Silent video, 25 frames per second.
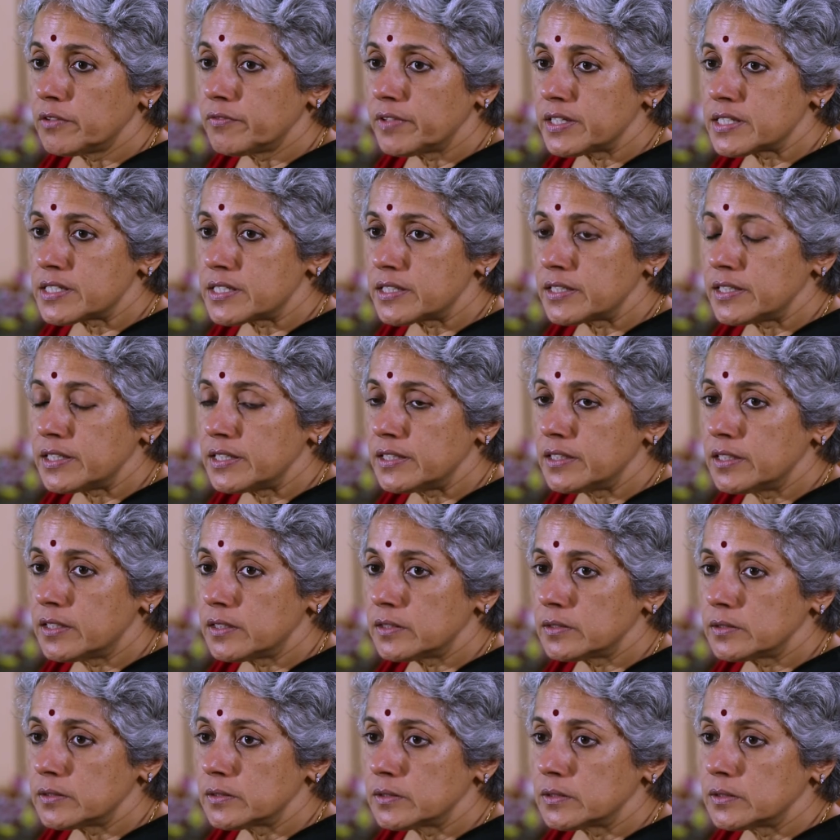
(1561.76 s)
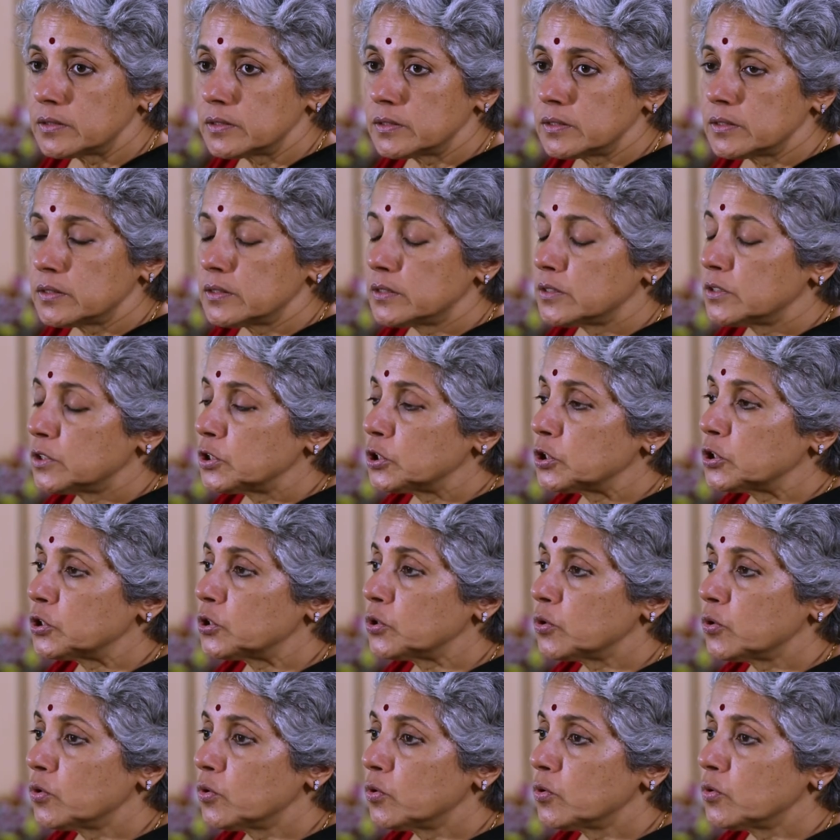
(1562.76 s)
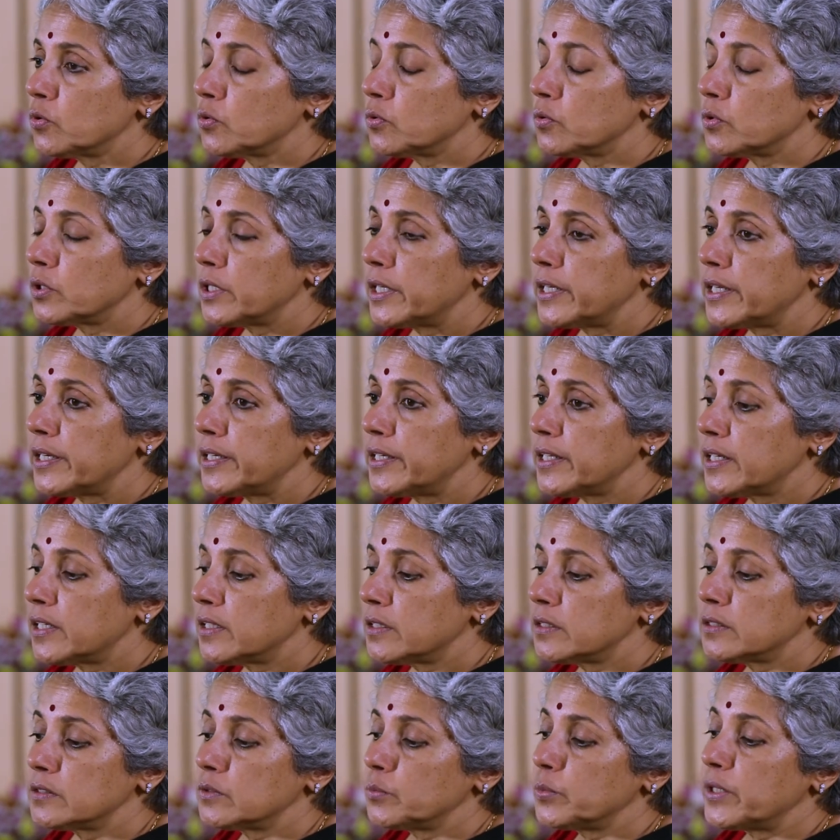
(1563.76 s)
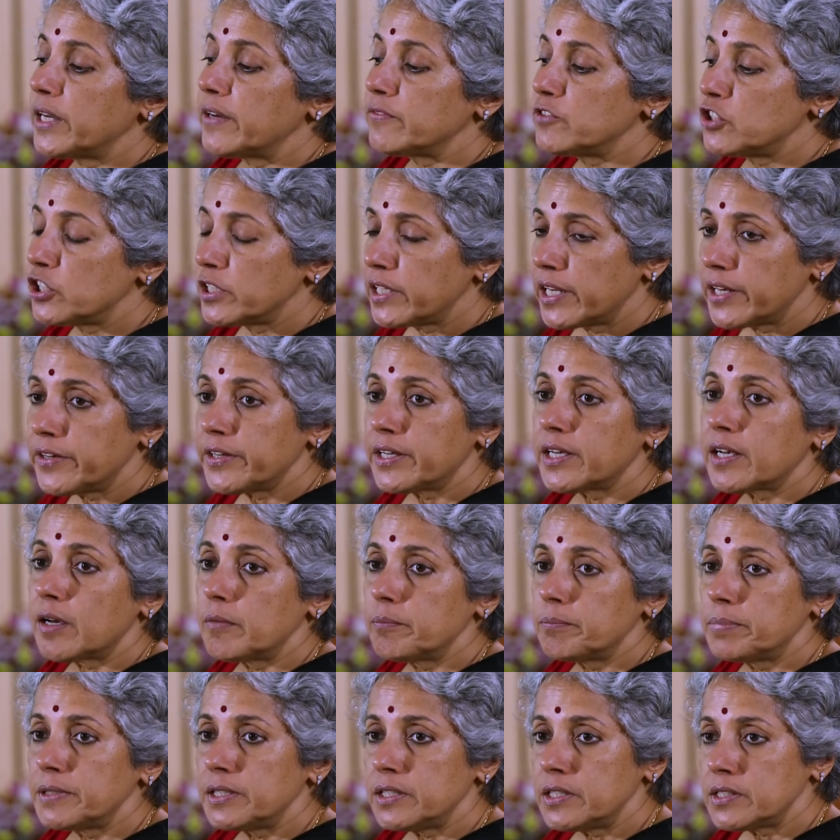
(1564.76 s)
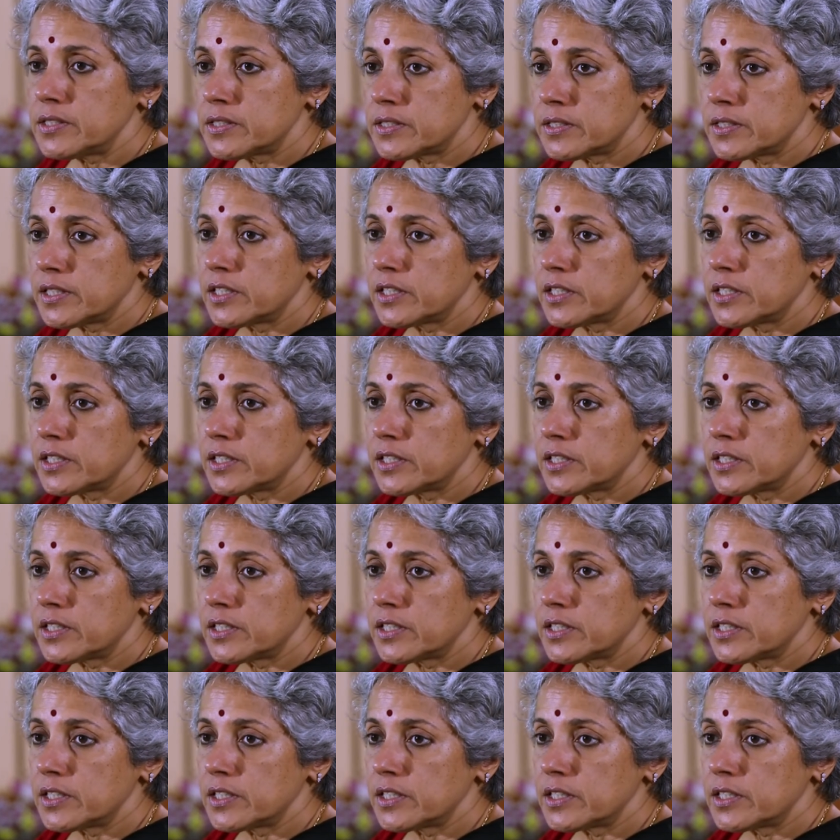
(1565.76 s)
invested either. So in India, we have generic companies